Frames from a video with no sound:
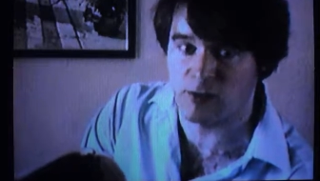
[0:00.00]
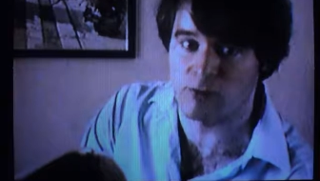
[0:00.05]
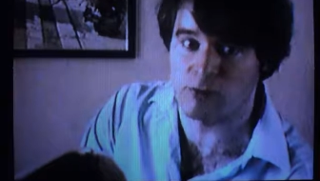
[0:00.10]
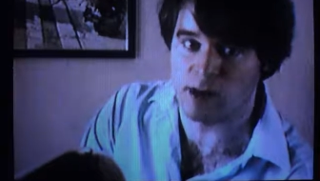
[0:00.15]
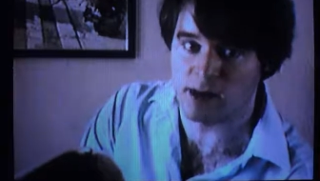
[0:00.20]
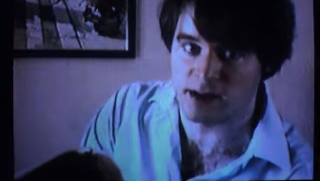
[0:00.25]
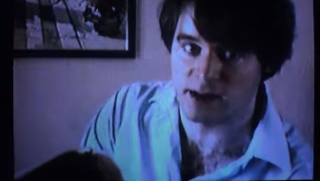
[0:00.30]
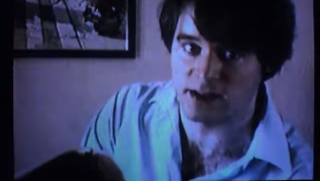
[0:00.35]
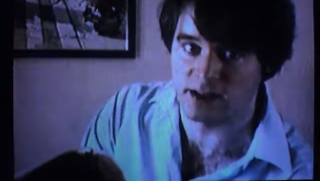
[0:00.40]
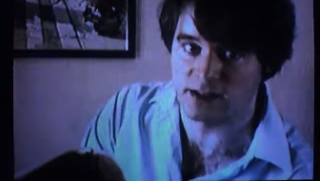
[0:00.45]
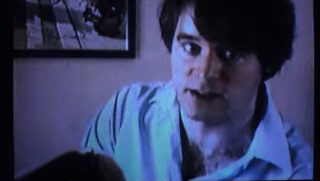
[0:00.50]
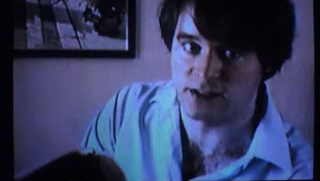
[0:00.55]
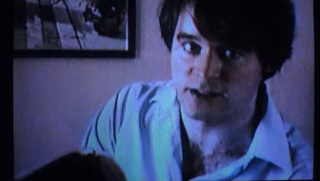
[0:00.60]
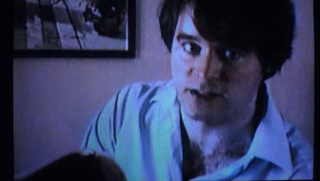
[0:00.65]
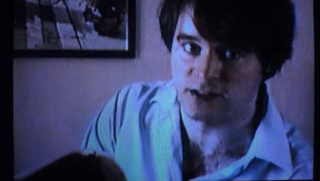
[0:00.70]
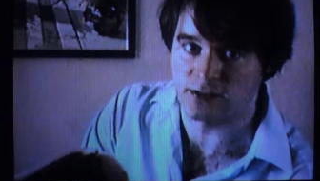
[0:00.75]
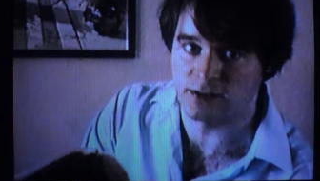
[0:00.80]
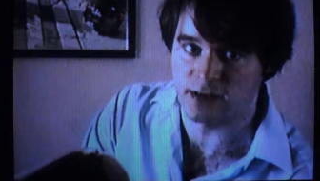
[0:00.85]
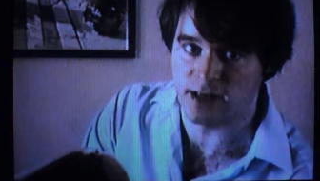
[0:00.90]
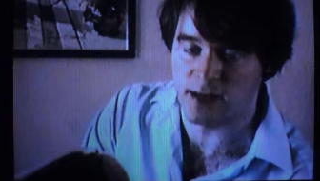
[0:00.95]
Walk him,
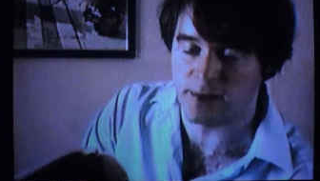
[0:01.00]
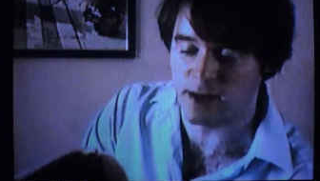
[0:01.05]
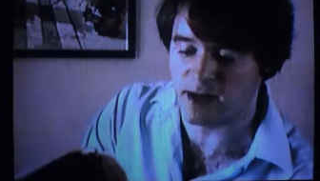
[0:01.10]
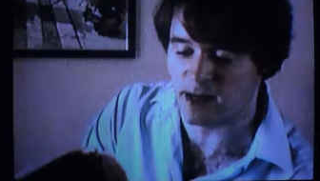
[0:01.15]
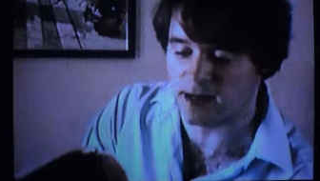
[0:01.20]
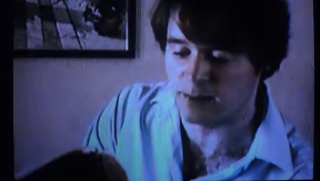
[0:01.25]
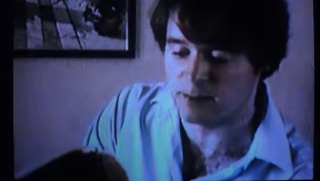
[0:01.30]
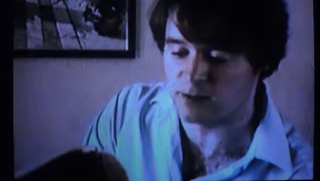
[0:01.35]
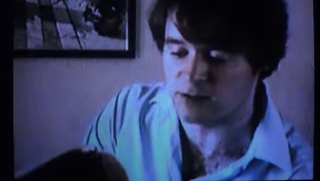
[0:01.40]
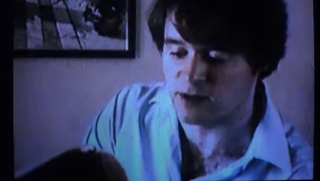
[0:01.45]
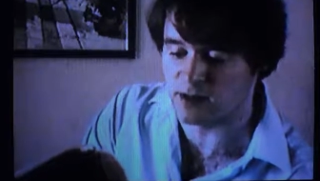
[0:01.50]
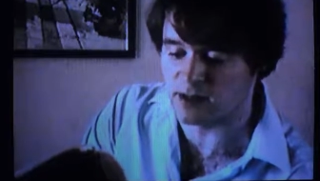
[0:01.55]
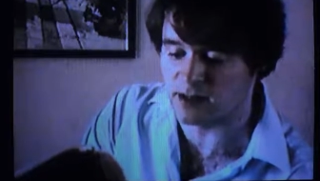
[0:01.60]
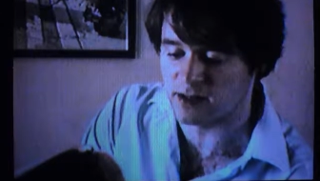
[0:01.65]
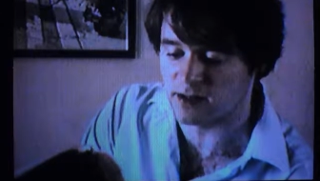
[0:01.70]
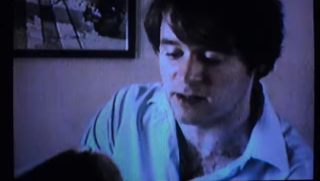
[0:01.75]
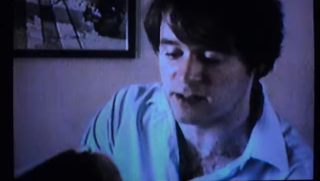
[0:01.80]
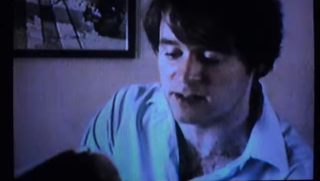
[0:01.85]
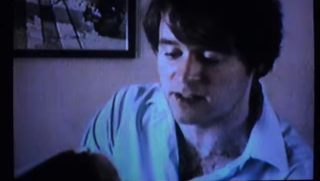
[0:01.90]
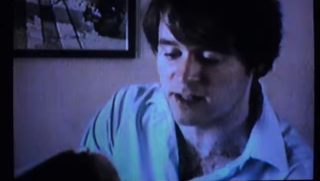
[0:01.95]
doing that, making him drunk
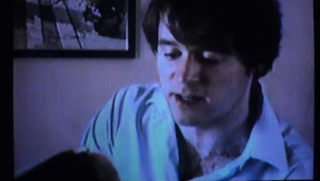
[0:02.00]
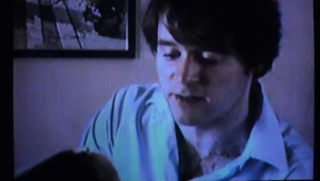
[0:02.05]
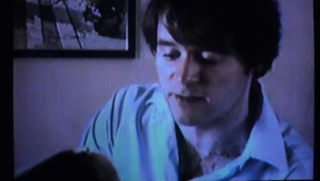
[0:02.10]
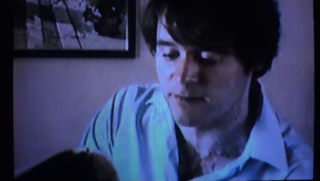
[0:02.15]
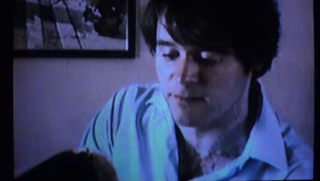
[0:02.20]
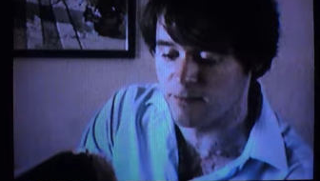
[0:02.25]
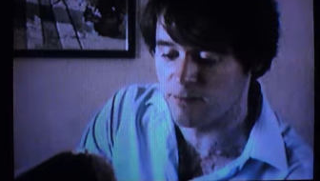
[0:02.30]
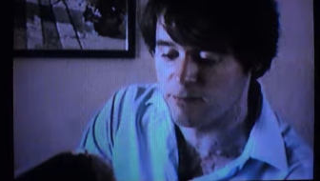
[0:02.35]
and all stuff.